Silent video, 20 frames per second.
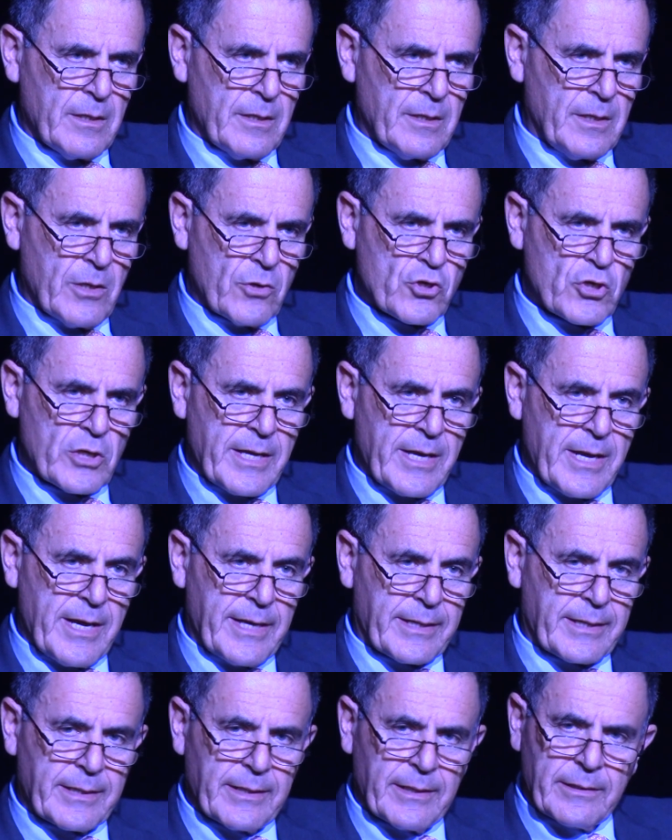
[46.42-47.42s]
Usually
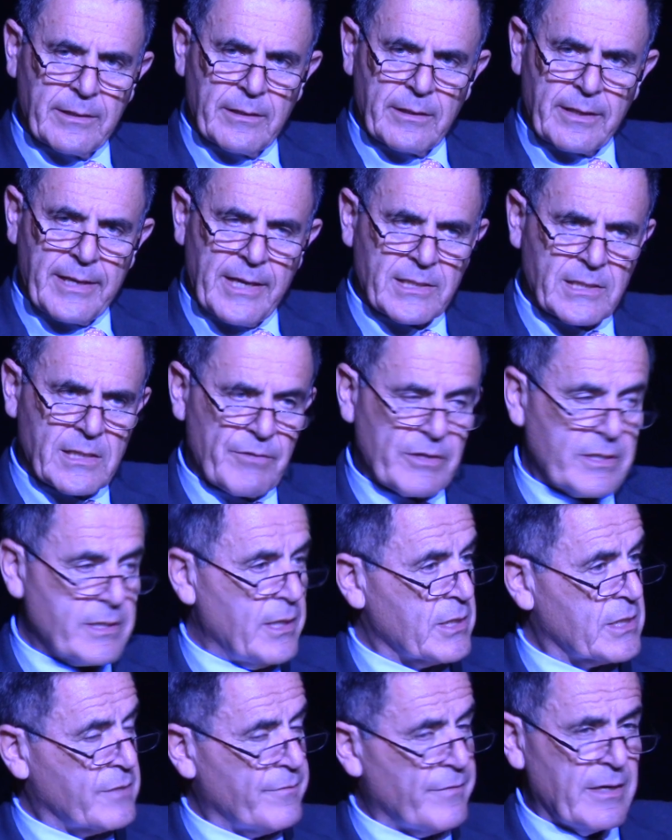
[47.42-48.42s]
I can guess the
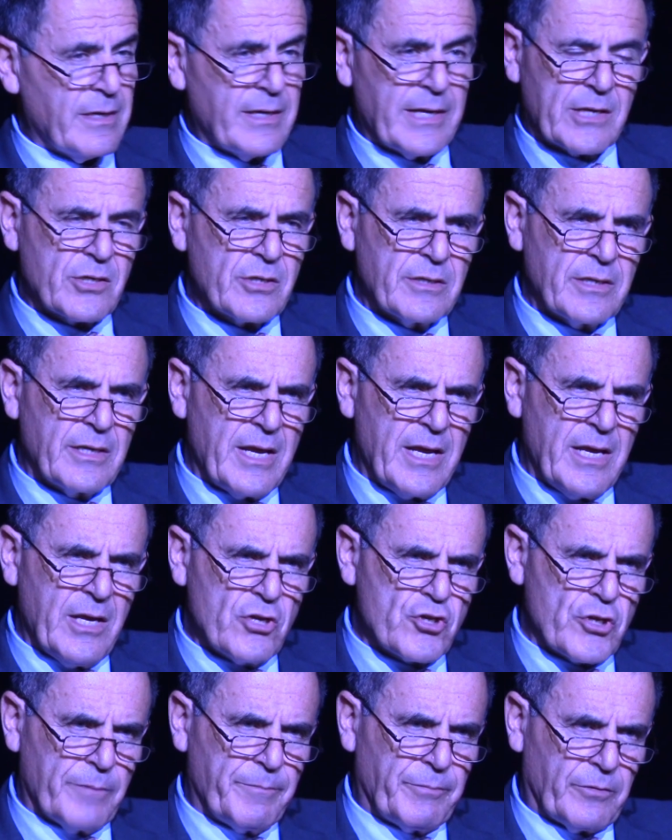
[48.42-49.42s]
results of an election in
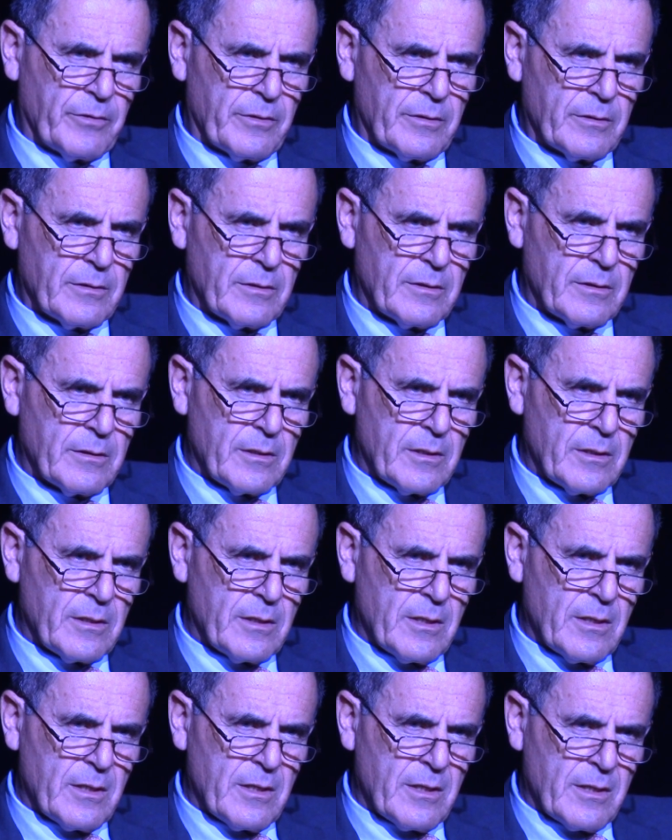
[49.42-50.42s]
Egypt.
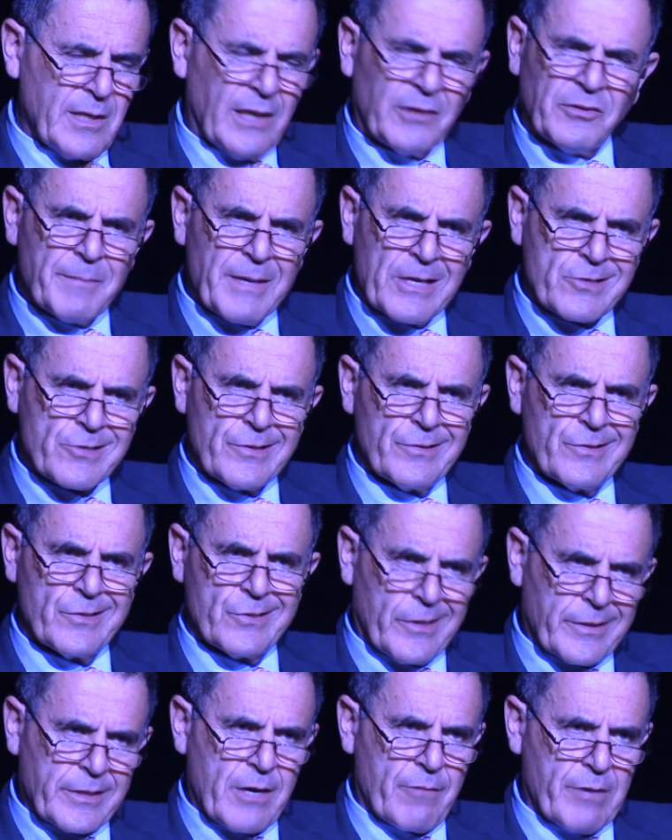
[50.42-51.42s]
Not to mention
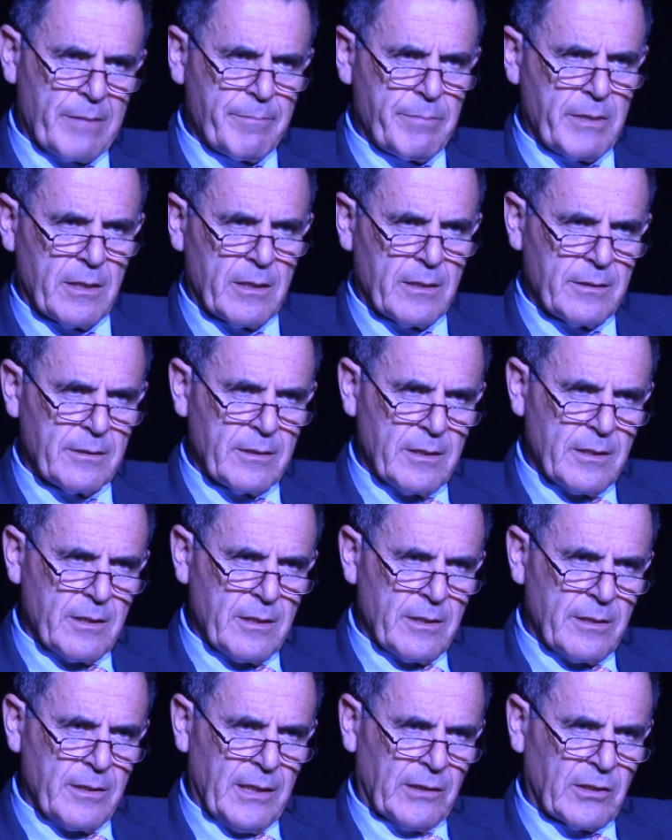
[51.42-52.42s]
Saudi Arabia.
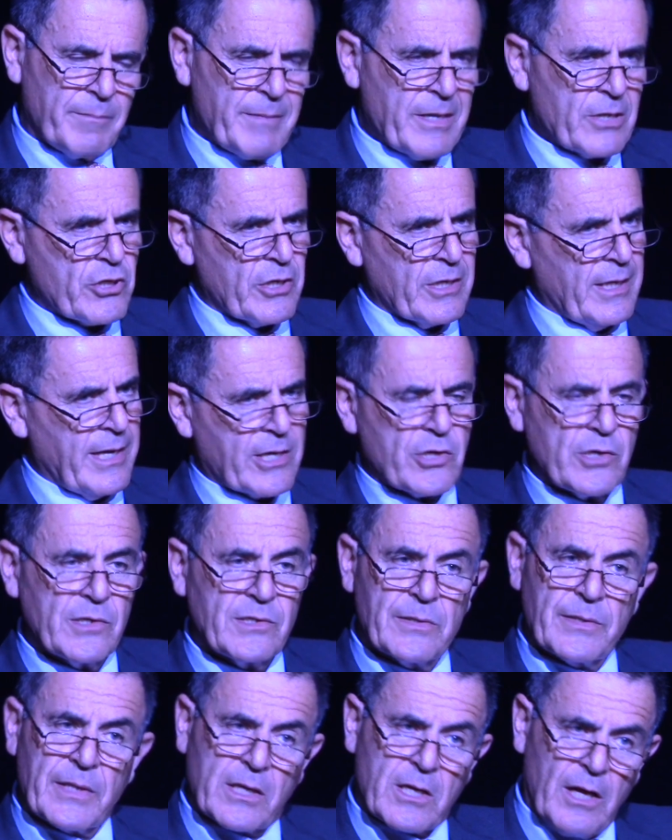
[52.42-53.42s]
Not to mention
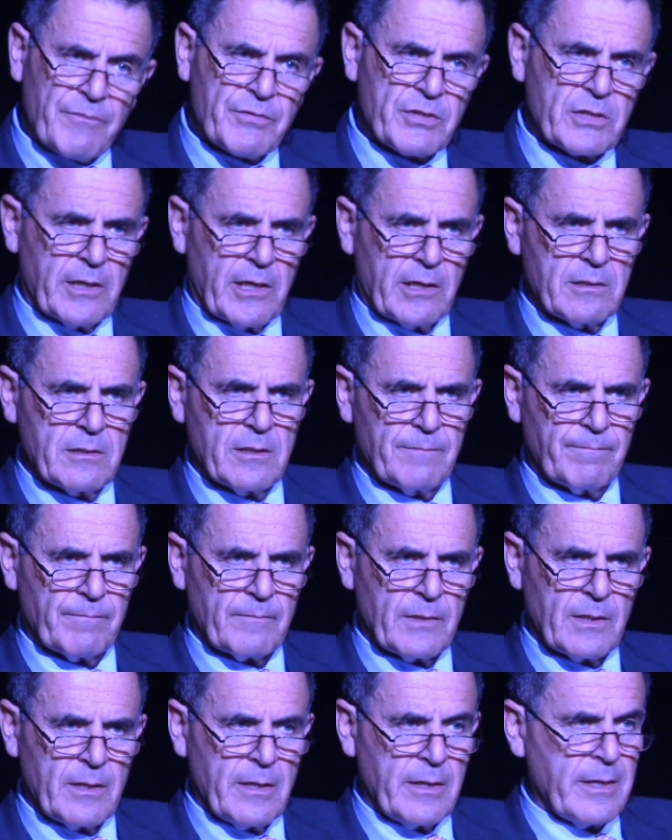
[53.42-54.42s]
elections in the Gulf states.
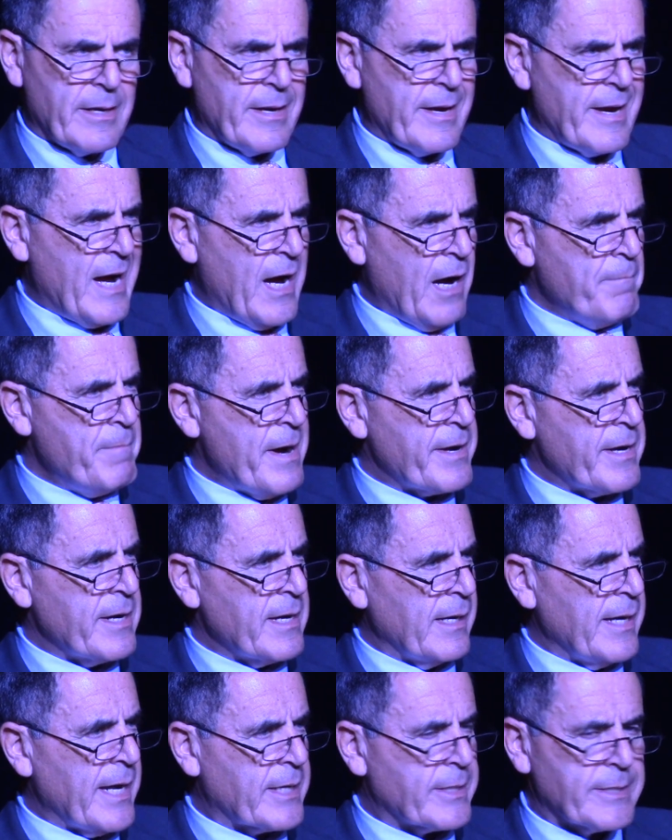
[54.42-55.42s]
How about an
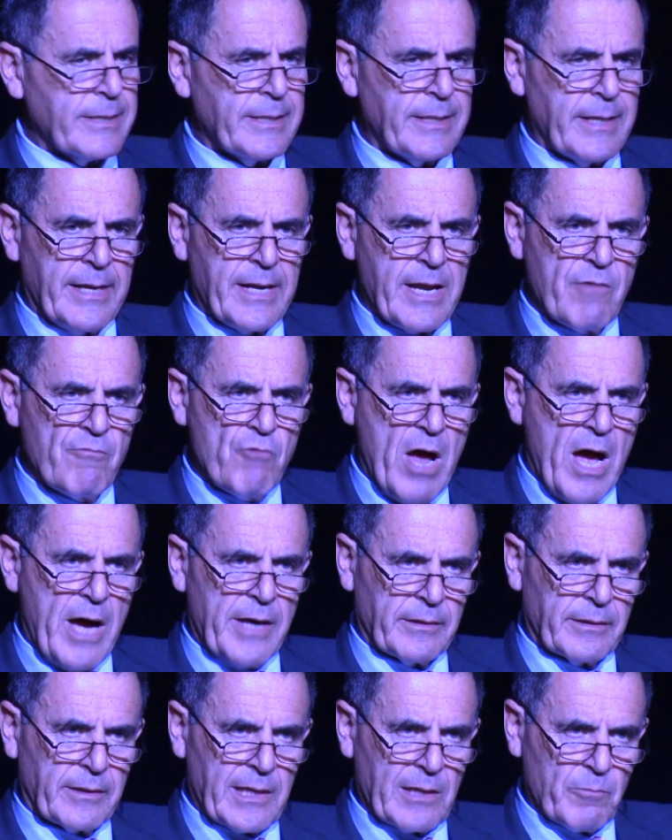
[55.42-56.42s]
election in
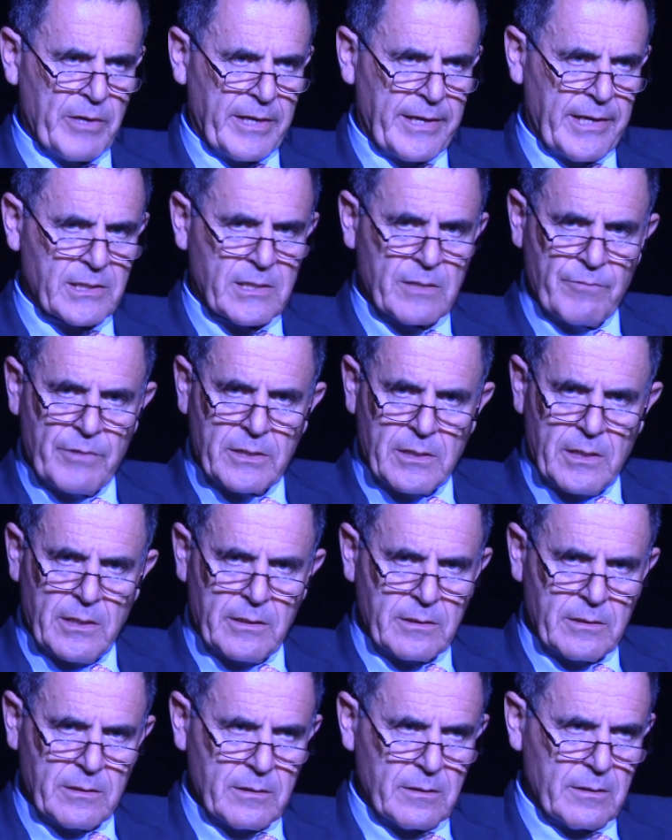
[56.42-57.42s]
Iran? Can we guess the
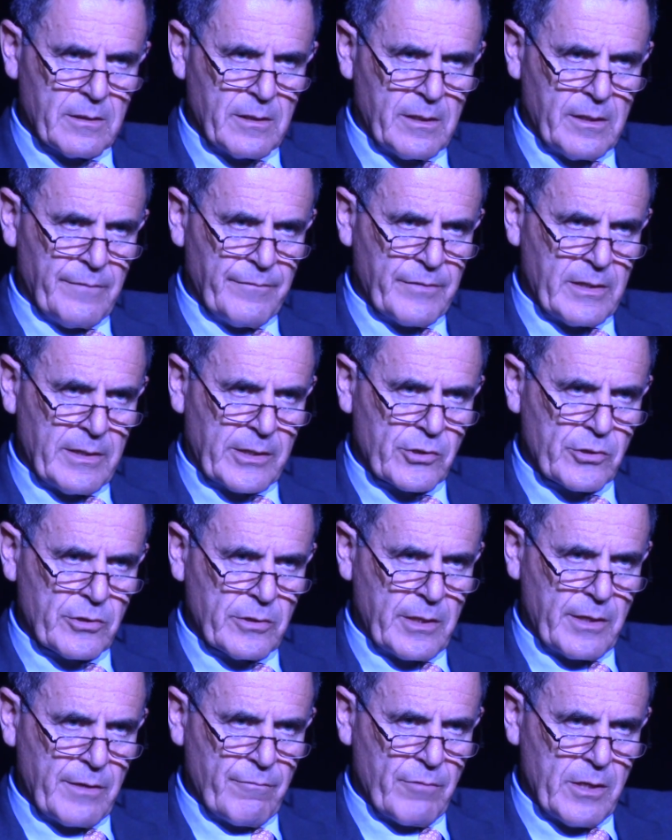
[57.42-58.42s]
results of an
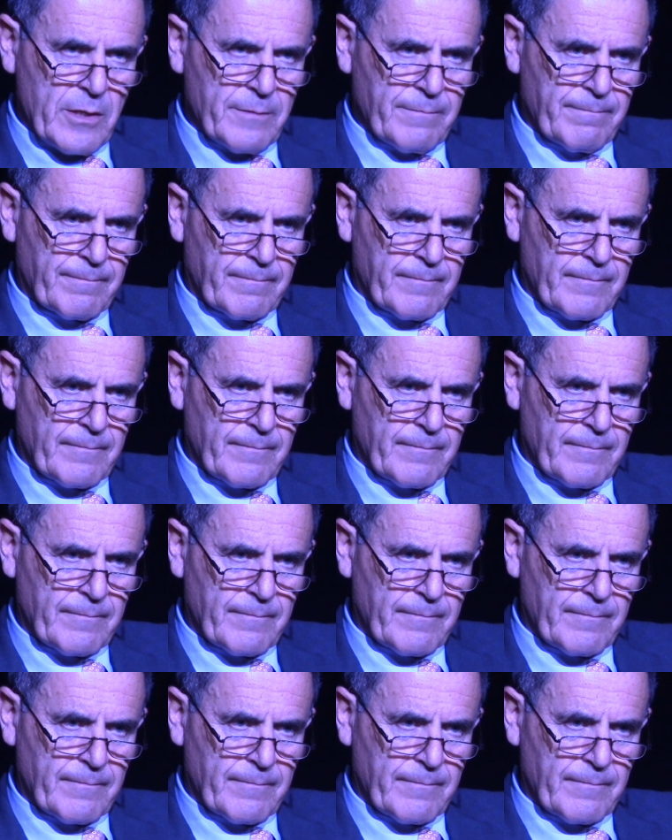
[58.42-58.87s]
election in Iran?